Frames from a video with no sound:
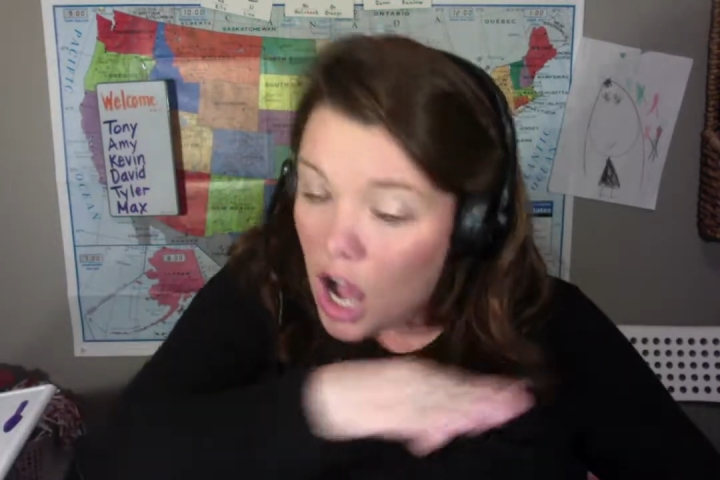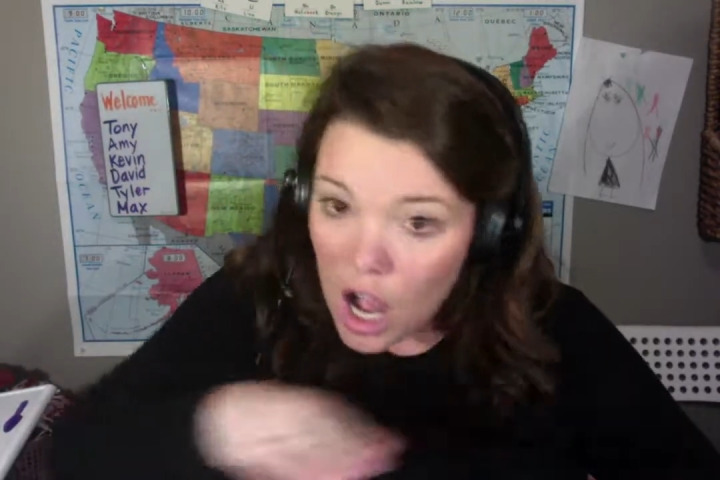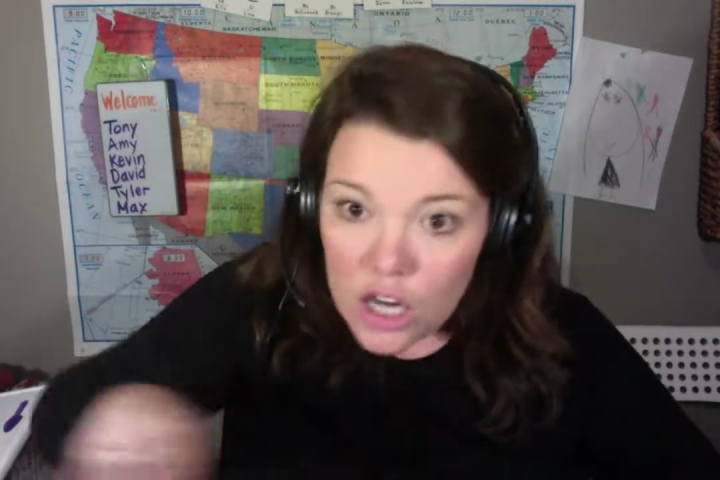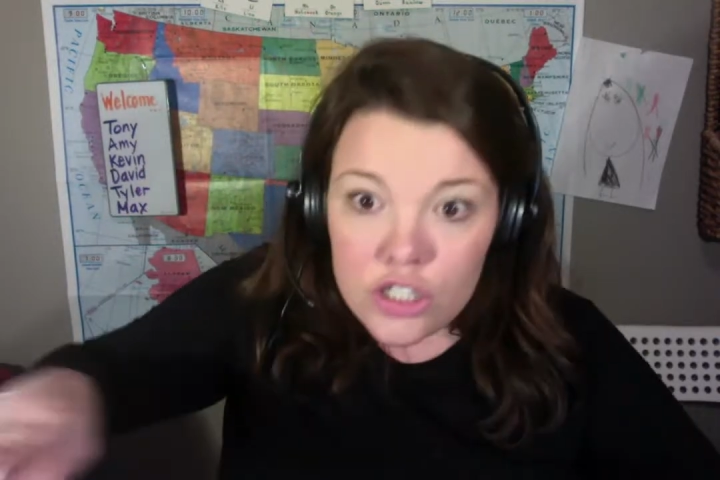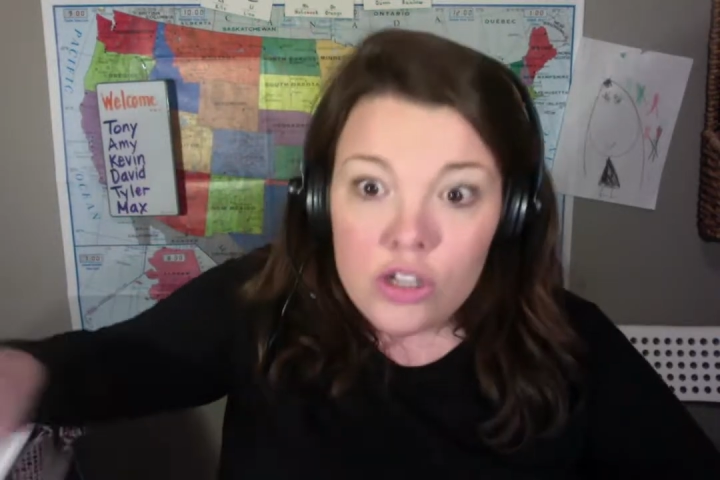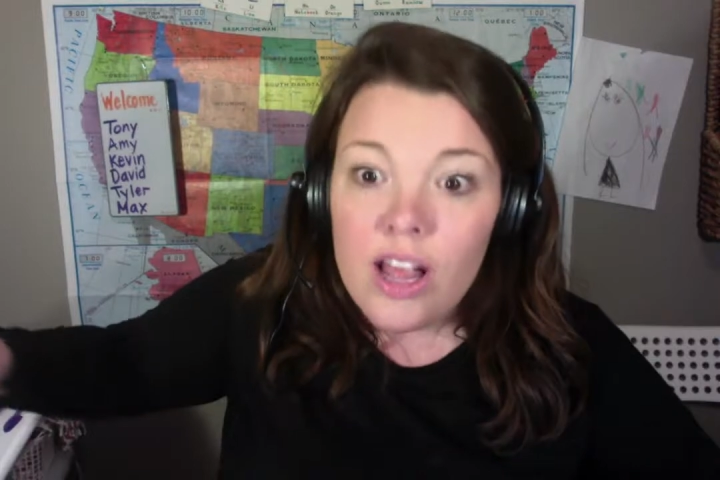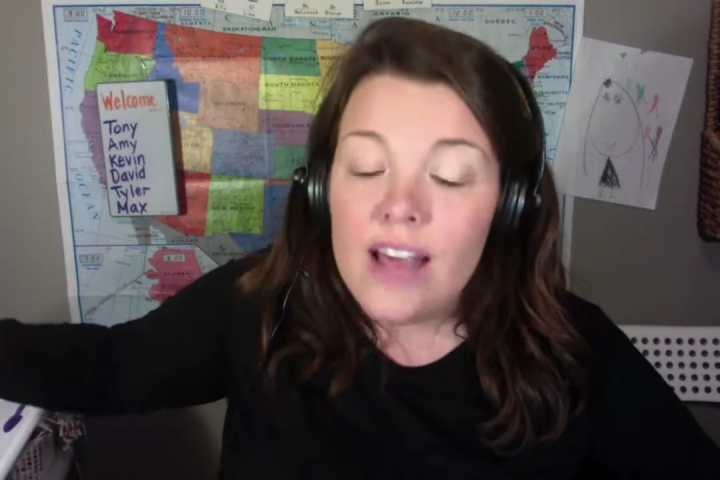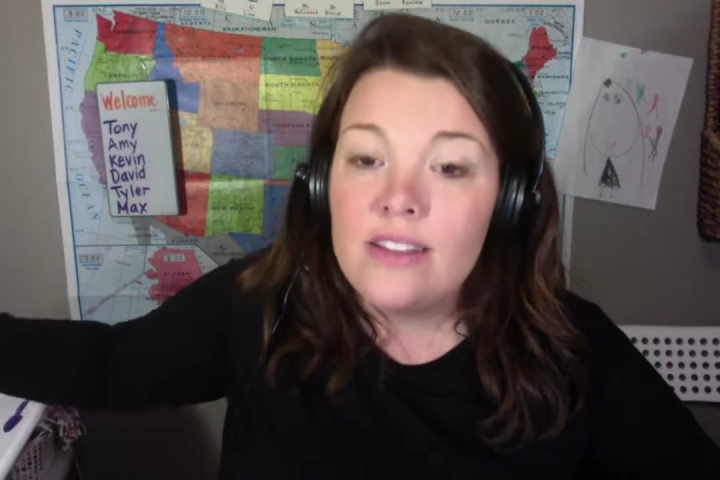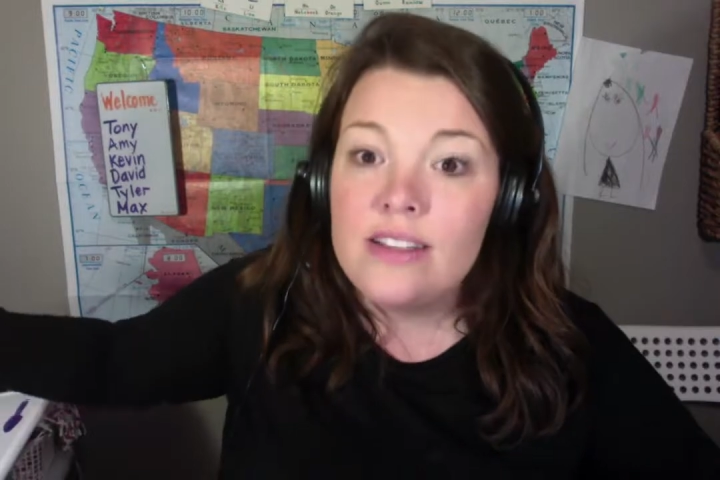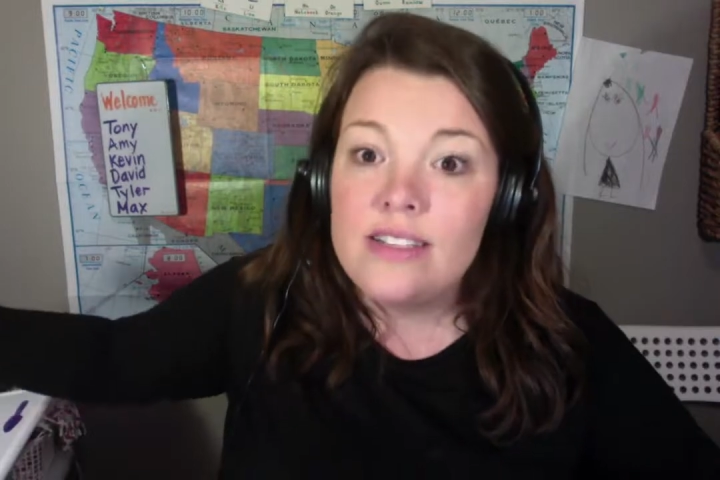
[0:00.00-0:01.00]

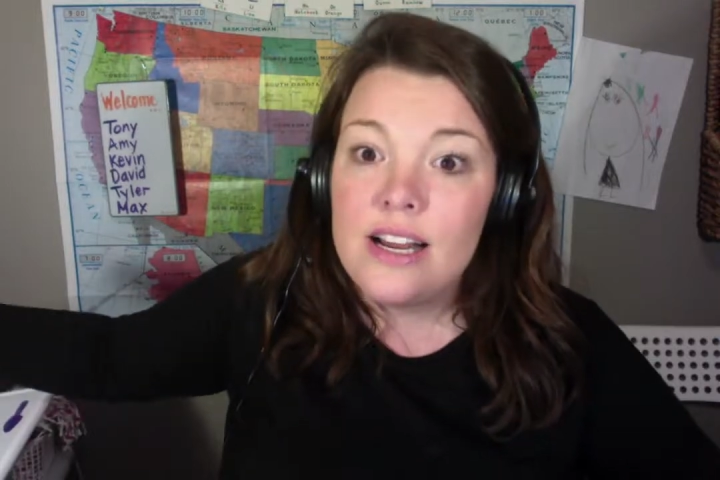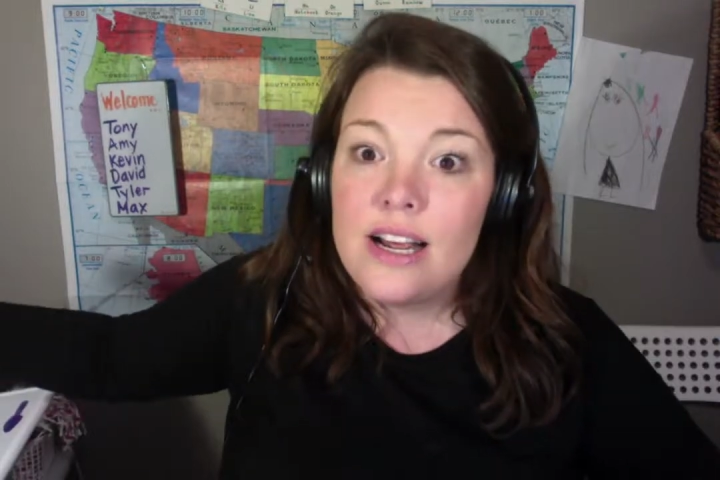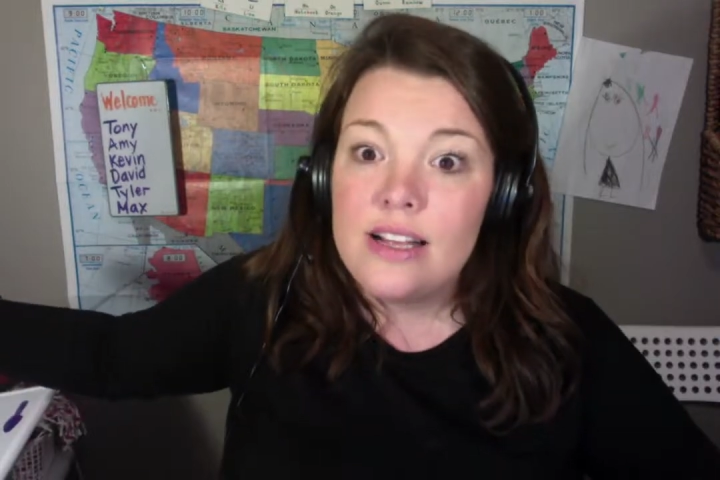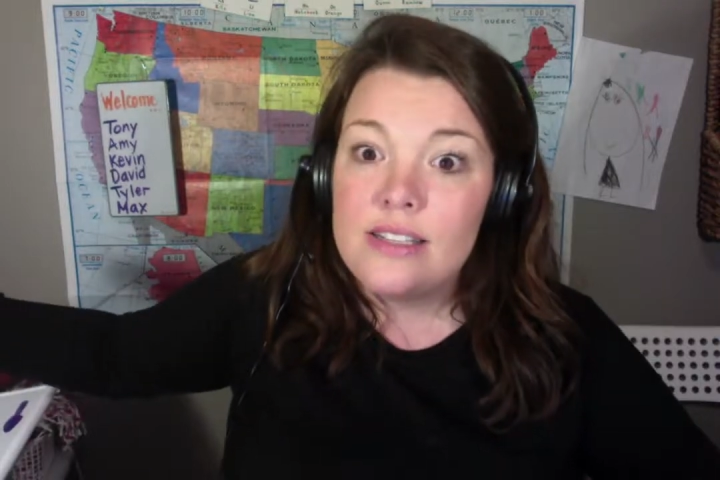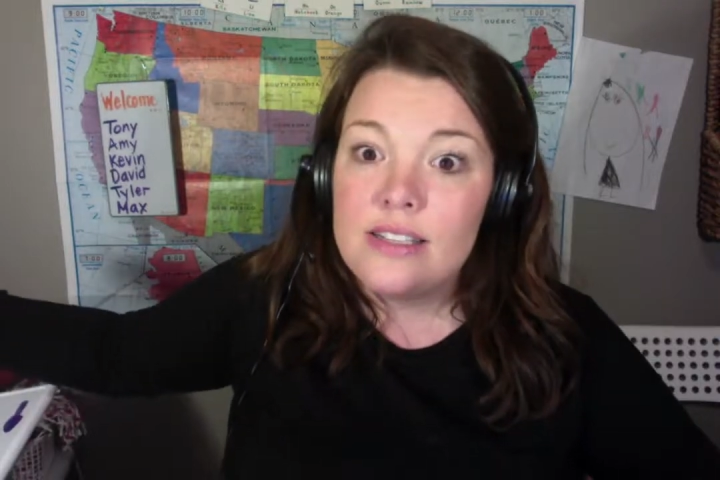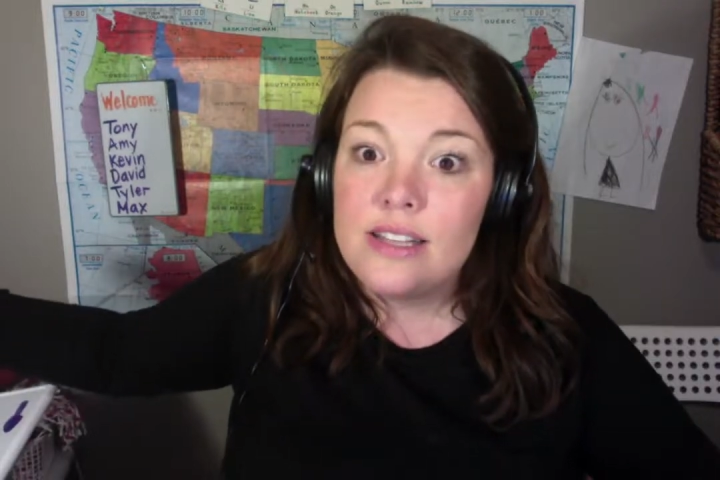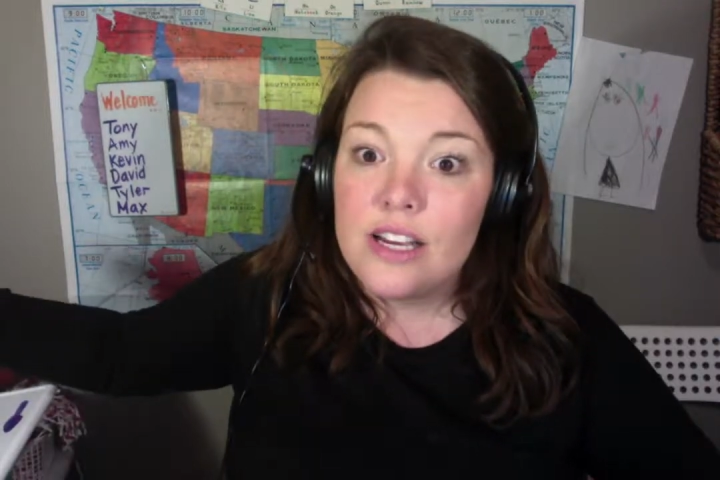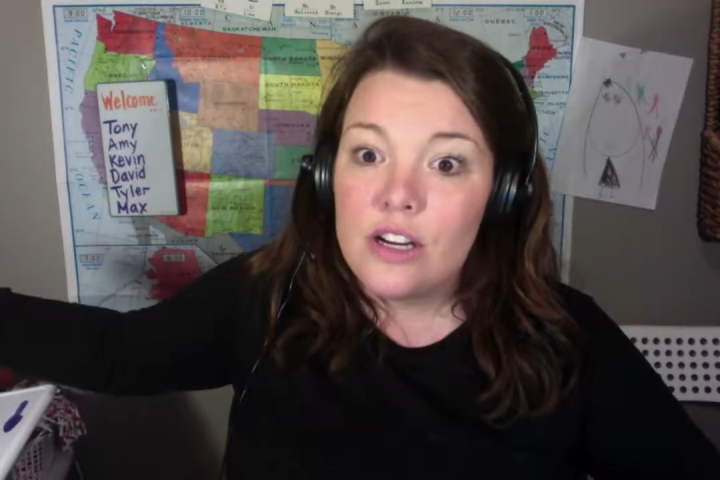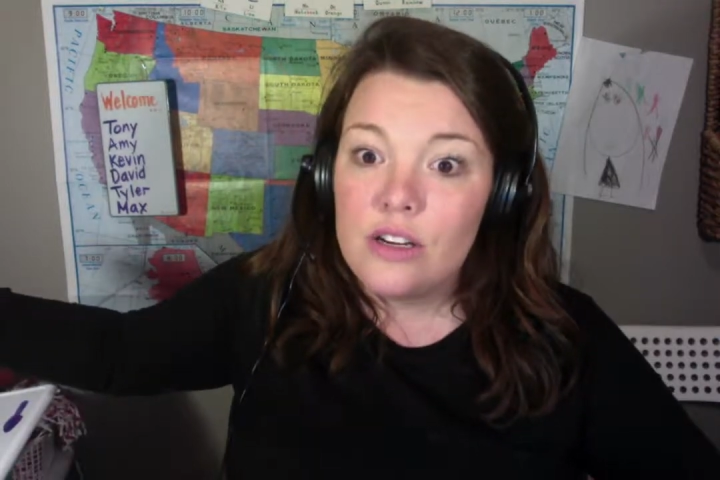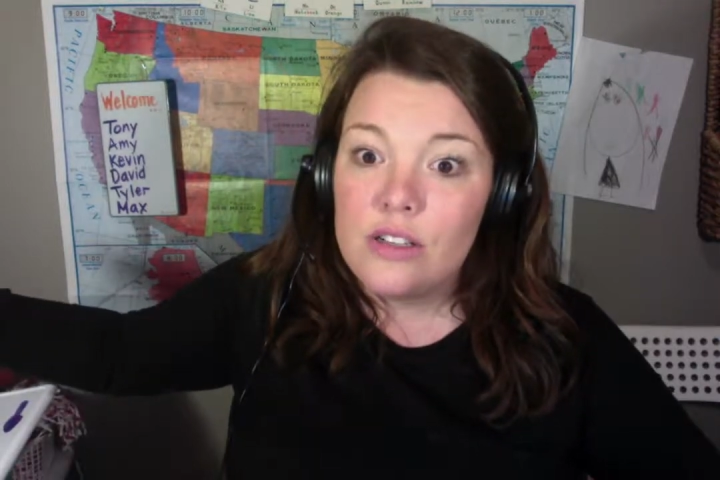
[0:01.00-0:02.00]
Underline the sentence that
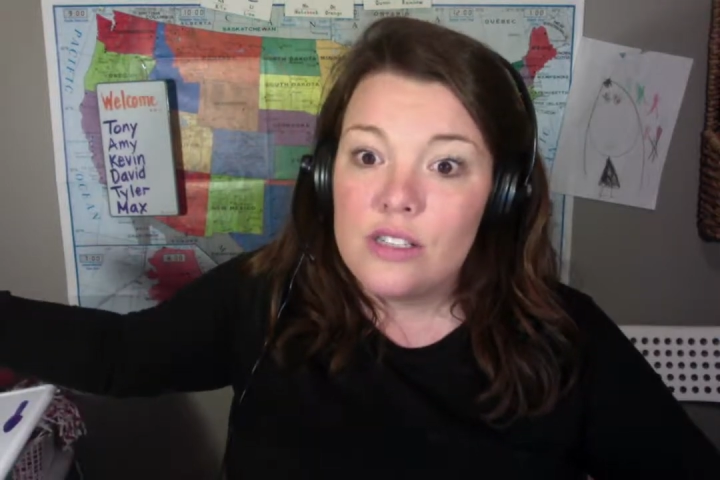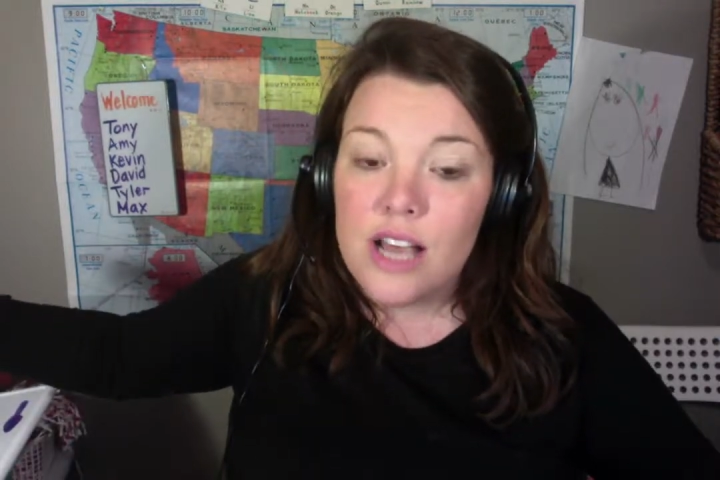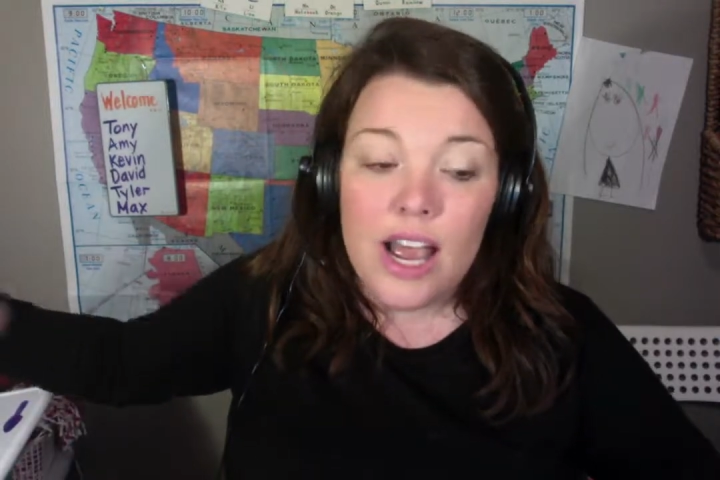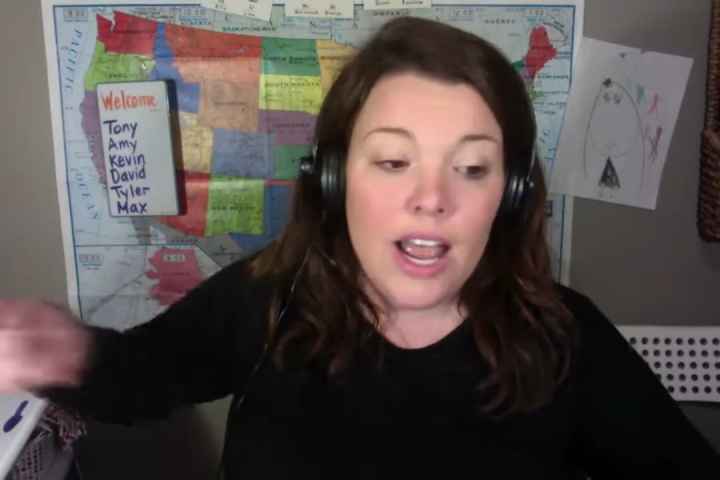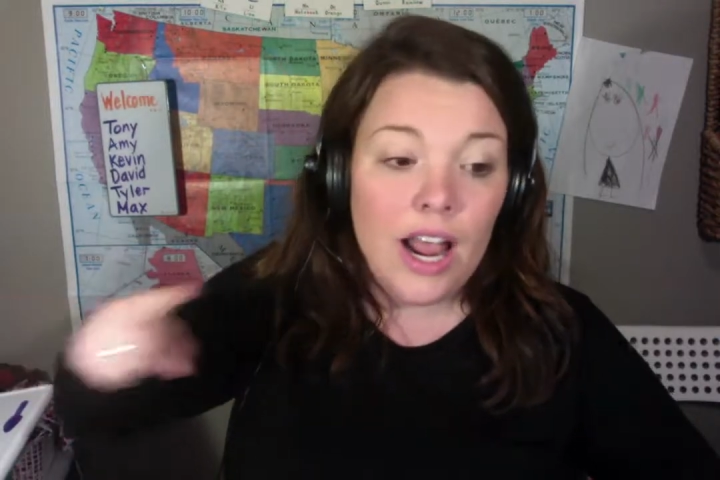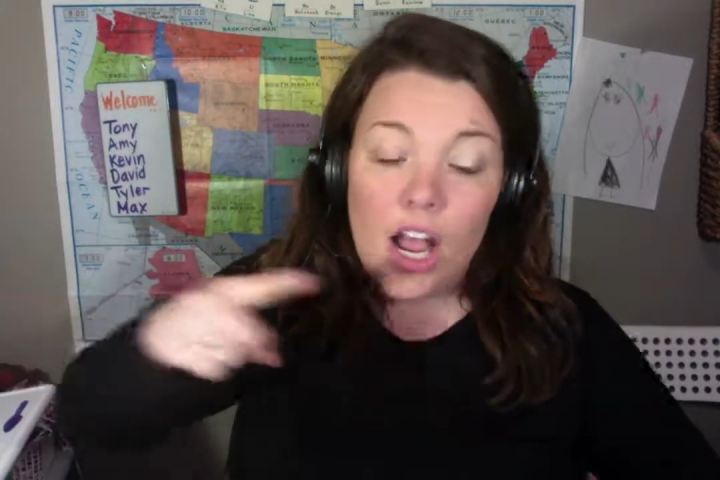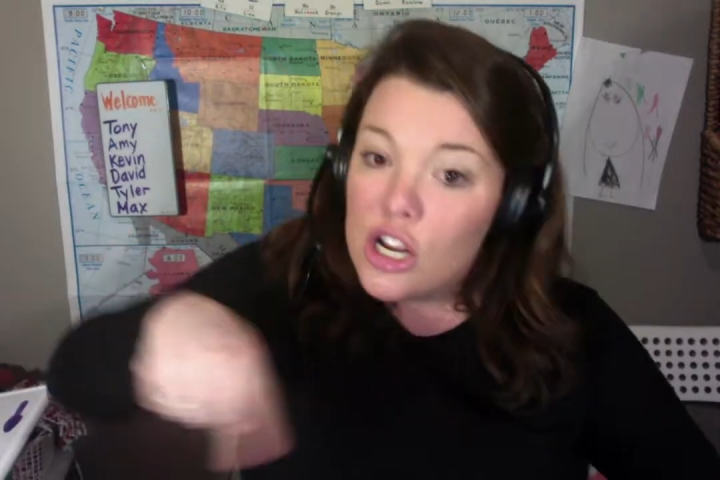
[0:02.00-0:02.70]
you're saying.